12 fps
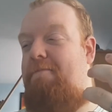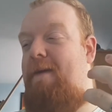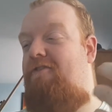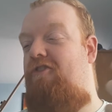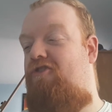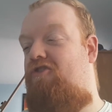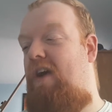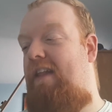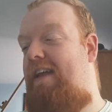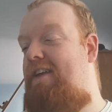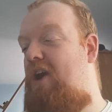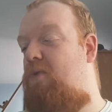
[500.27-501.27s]
just
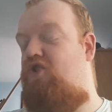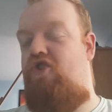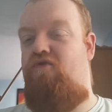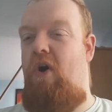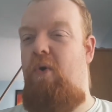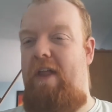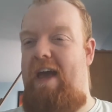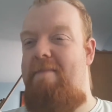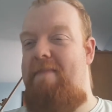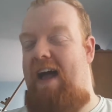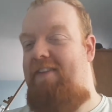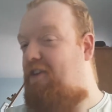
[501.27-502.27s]
trying to troll
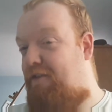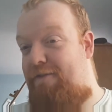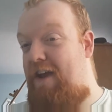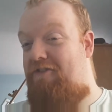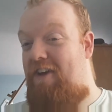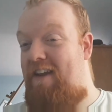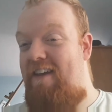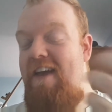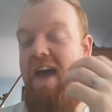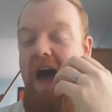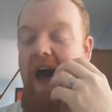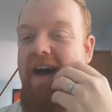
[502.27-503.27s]
him as he's fishing.
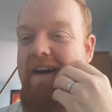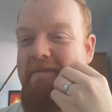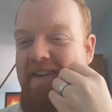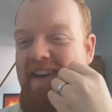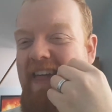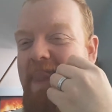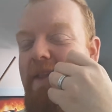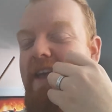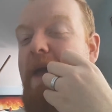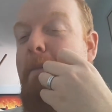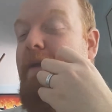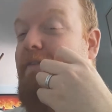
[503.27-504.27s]

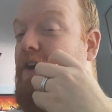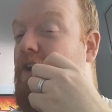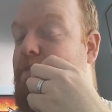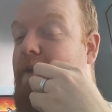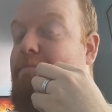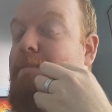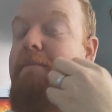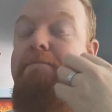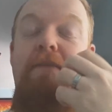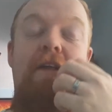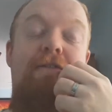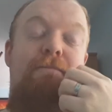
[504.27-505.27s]
But of course it
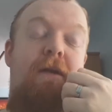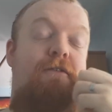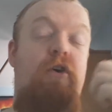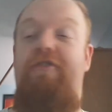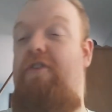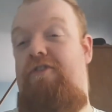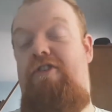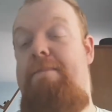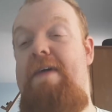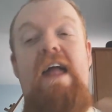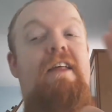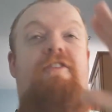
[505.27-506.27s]
doesn't
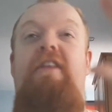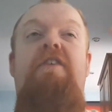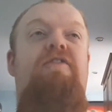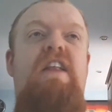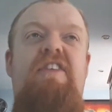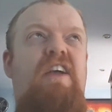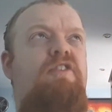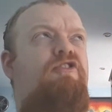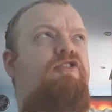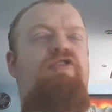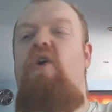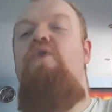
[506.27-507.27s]
stop there. There's like
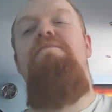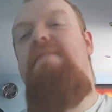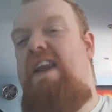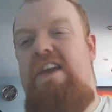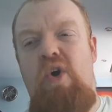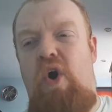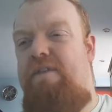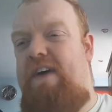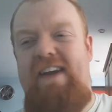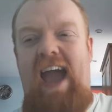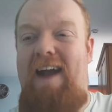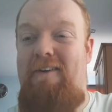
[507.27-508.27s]
so many
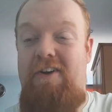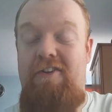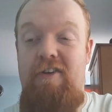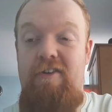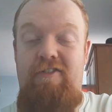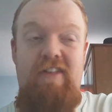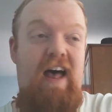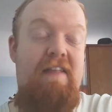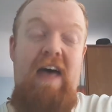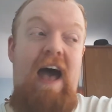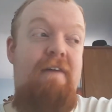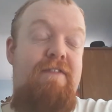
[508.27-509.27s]
other characters
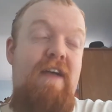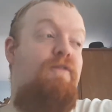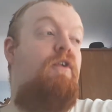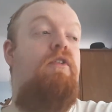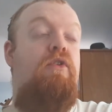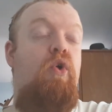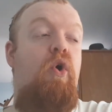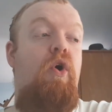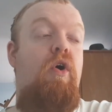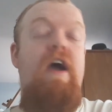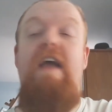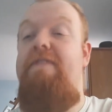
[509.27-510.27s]
that have different
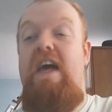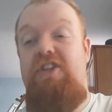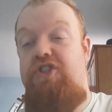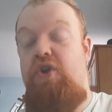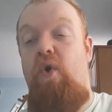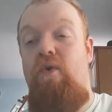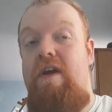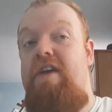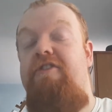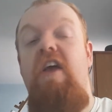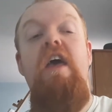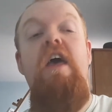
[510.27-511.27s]
lore in their
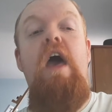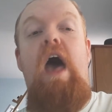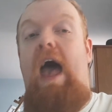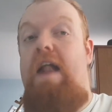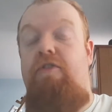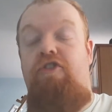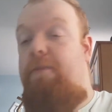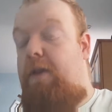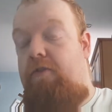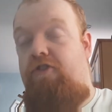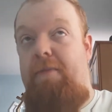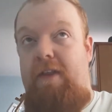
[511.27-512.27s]
stories, and some
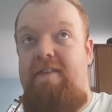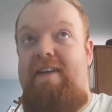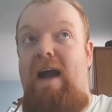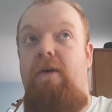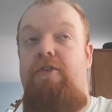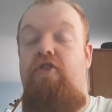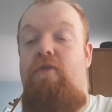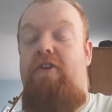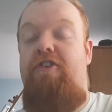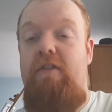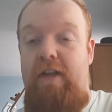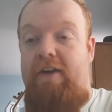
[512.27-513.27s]
of these characters are
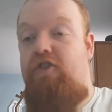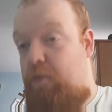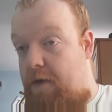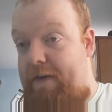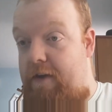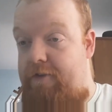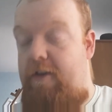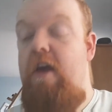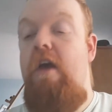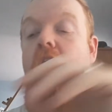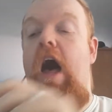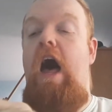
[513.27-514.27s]
actually linked to others
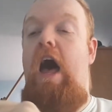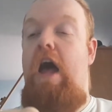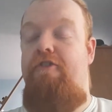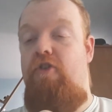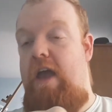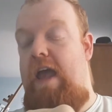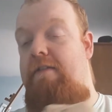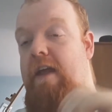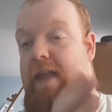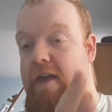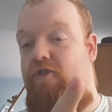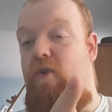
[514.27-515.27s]

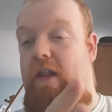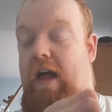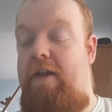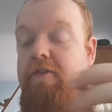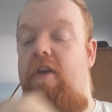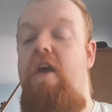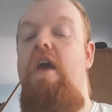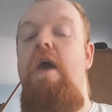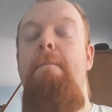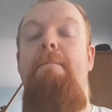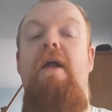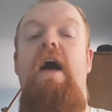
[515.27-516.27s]
in their
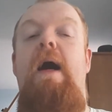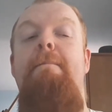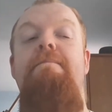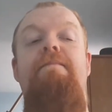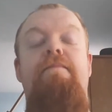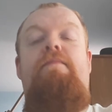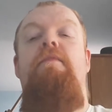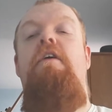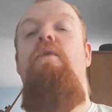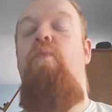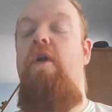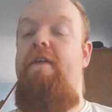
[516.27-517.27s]
storylines. But
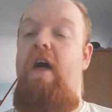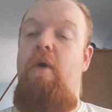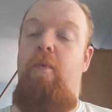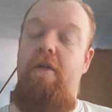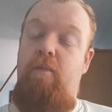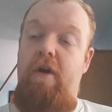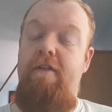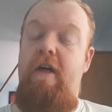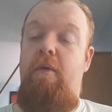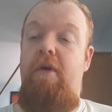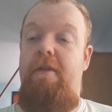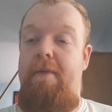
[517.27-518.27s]
one of
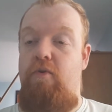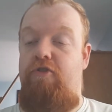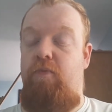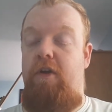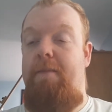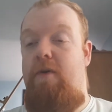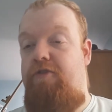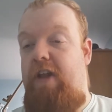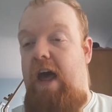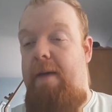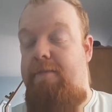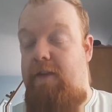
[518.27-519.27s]
the most
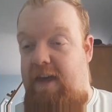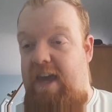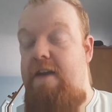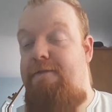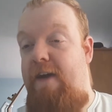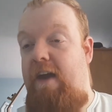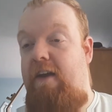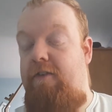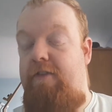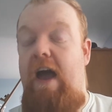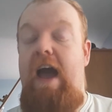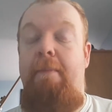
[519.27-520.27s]
key
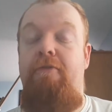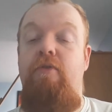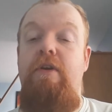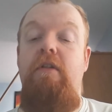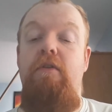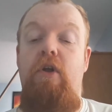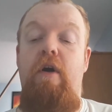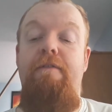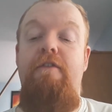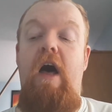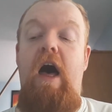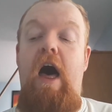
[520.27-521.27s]
things that I absolutely
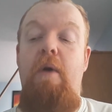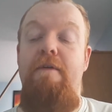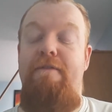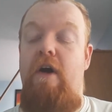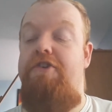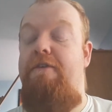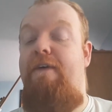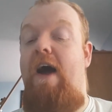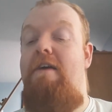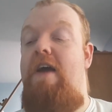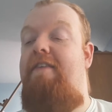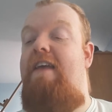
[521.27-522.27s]
loved with Virtua
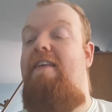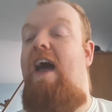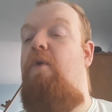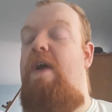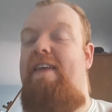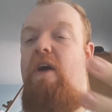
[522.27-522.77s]
Fighter is how